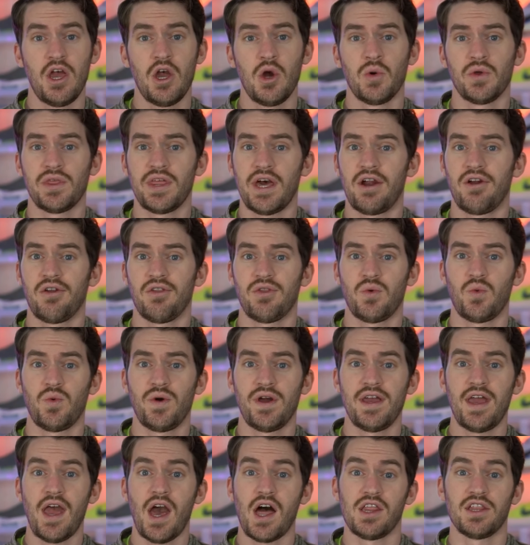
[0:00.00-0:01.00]
With that out of the
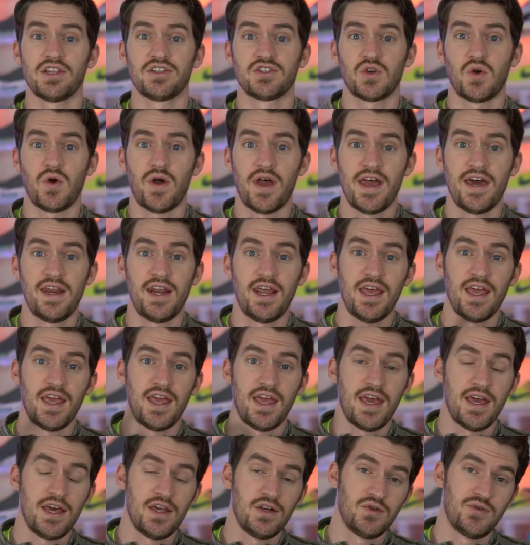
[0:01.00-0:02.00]
way, let's go ahead and
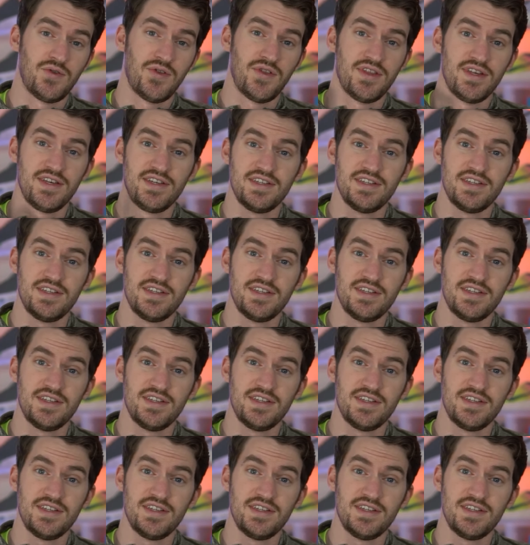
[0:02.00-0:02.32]
get into the